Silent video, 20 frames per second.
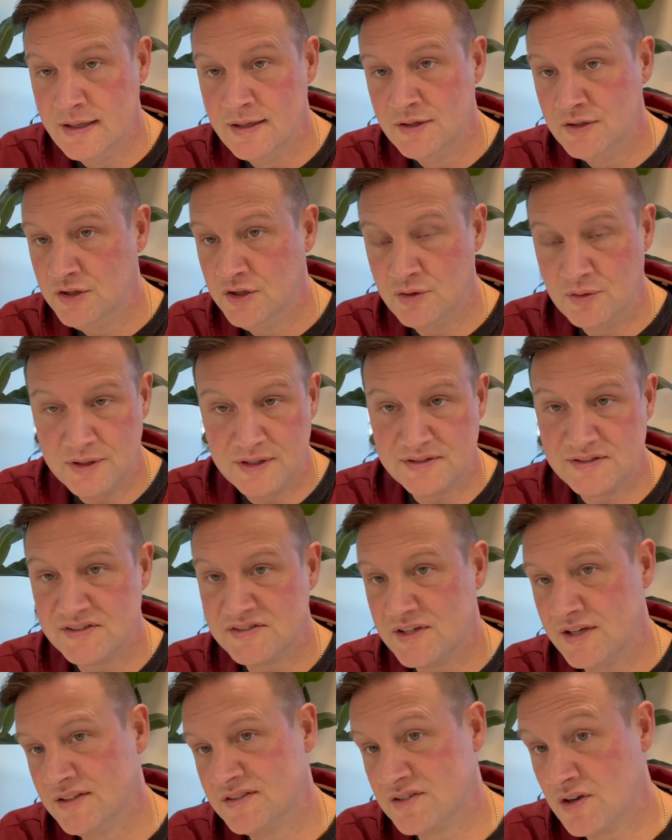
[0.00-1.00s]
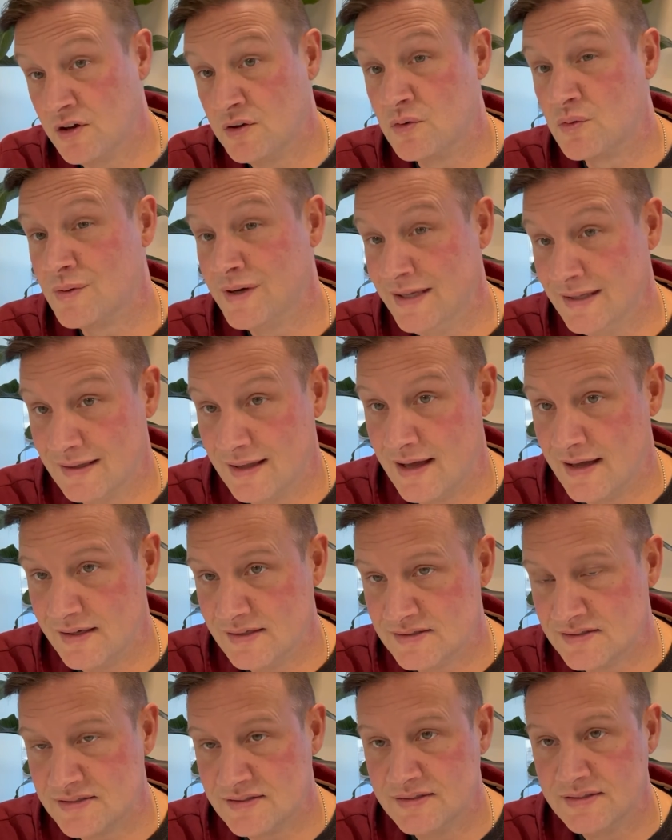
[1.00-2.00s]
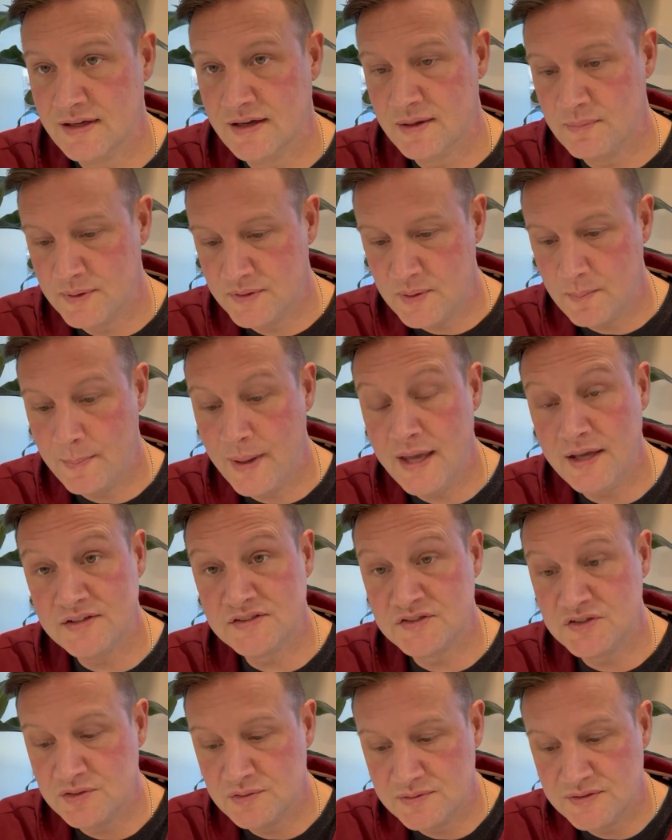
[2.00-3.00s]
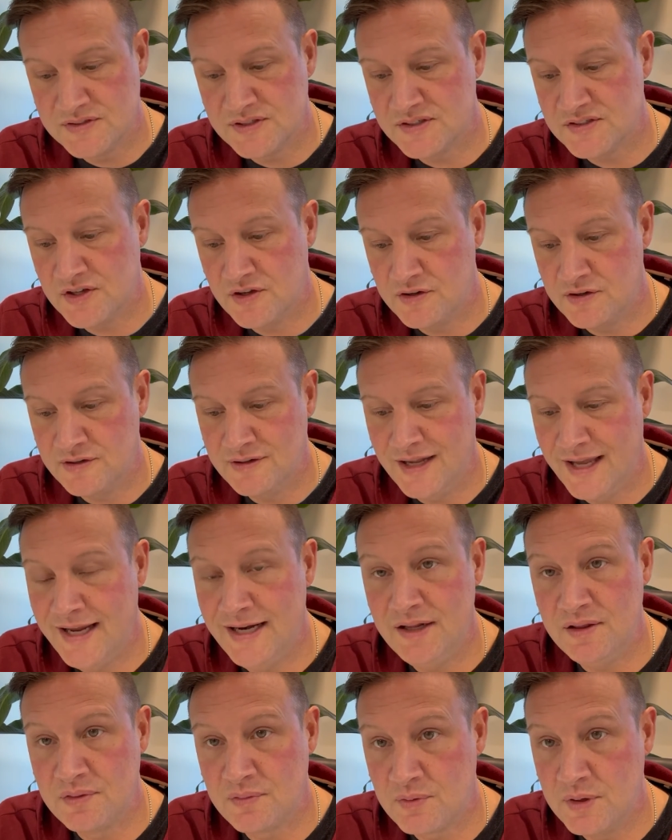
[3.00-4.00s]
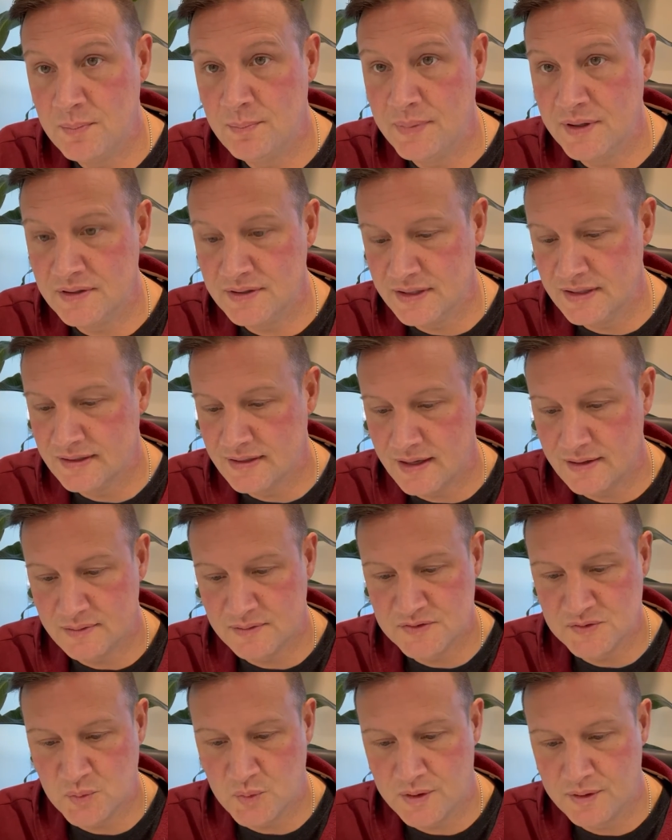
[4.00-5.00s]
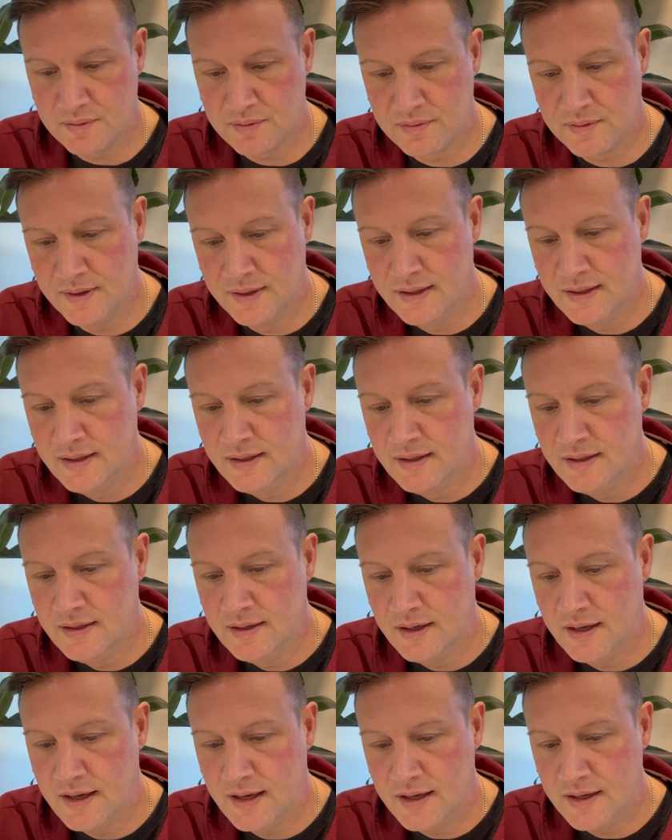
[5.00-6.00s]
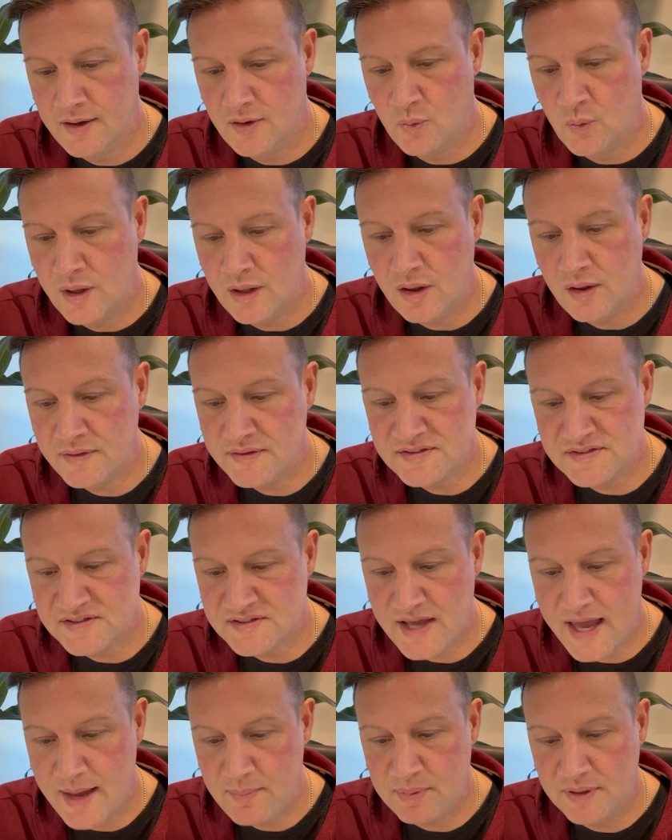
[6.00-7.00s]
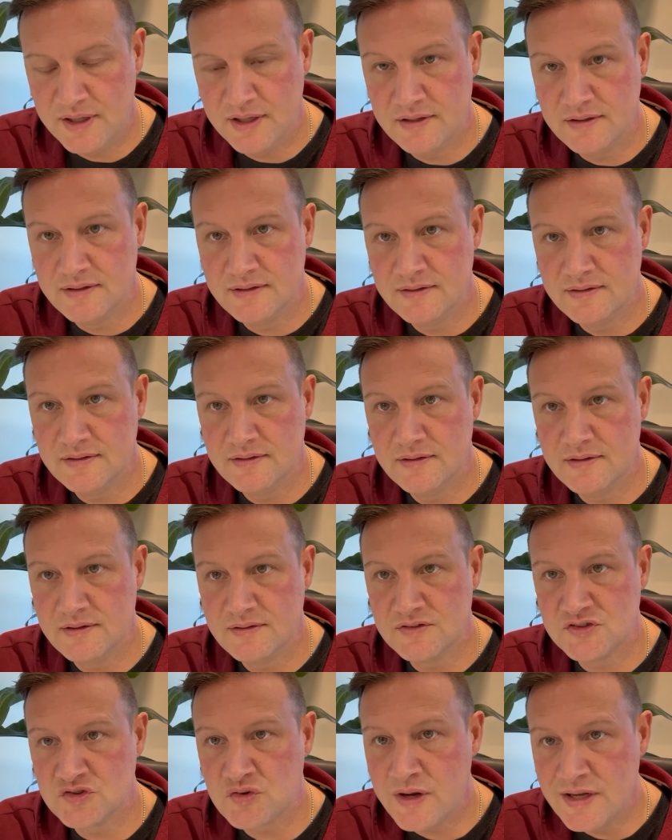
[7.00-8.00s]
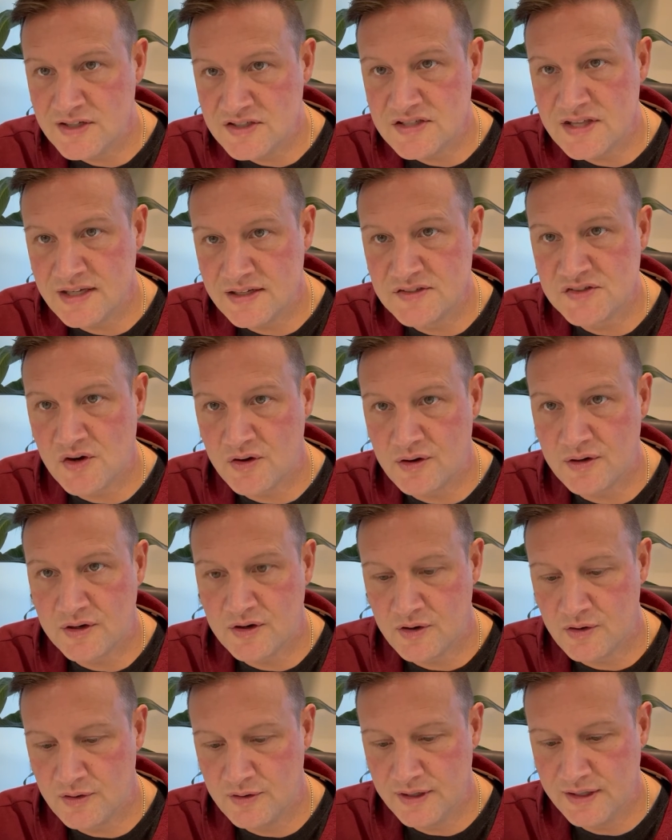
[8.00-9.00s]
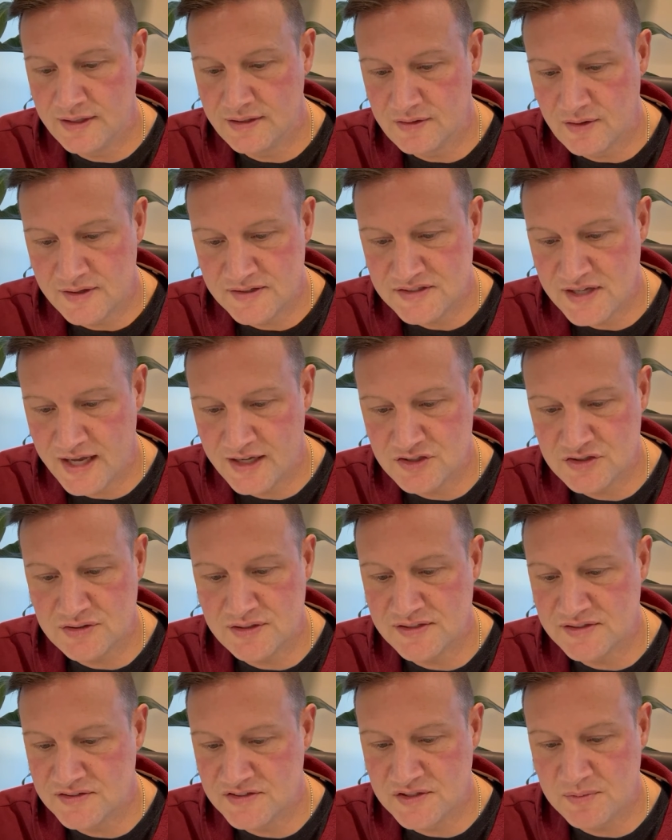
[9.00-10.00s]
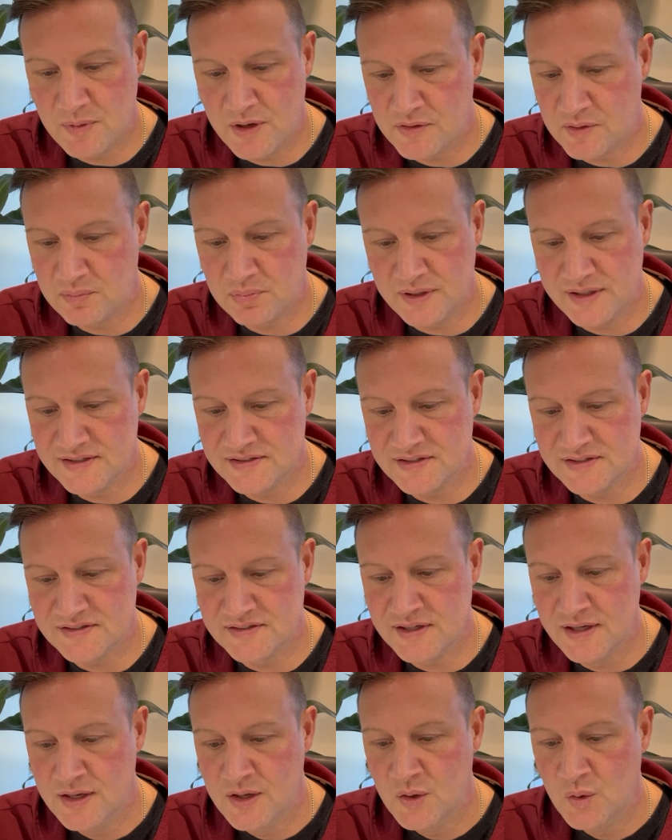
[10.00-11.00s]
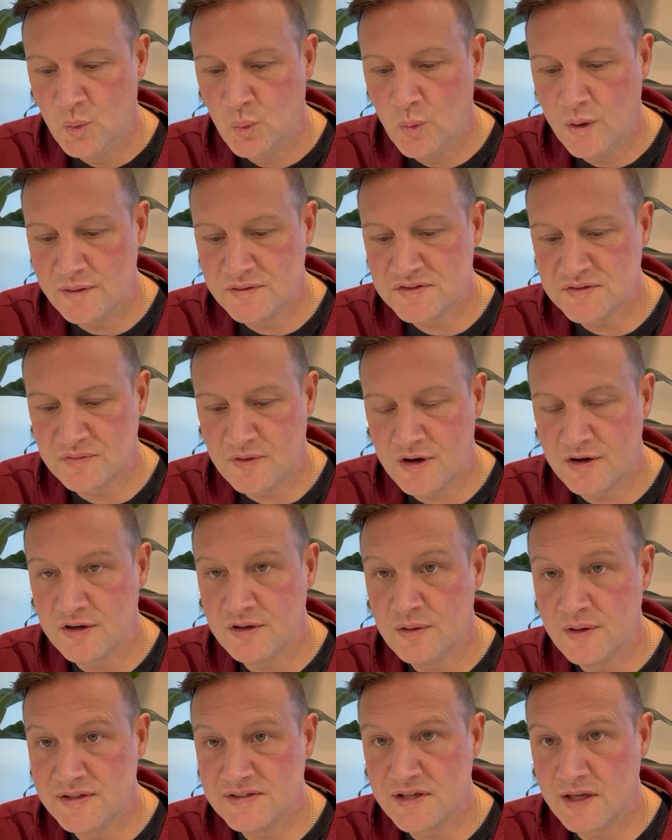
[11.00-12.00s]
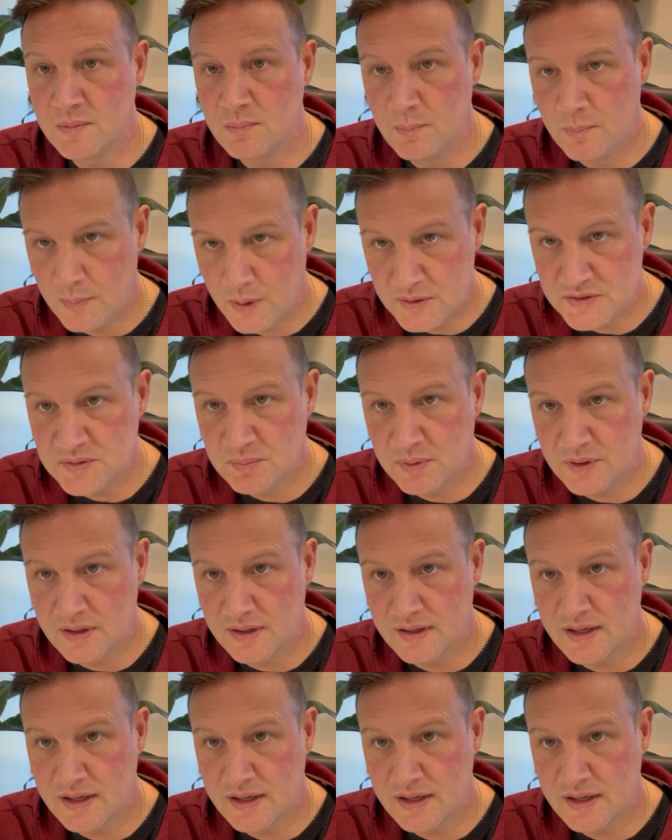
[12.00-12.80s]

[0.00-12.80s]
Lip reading: You don't get to say it's unrealized, but the banks do, $683 billion worth. While all this is happening, strange things are occurring in Los Angeles and some other places. Wells Fargo has had multiple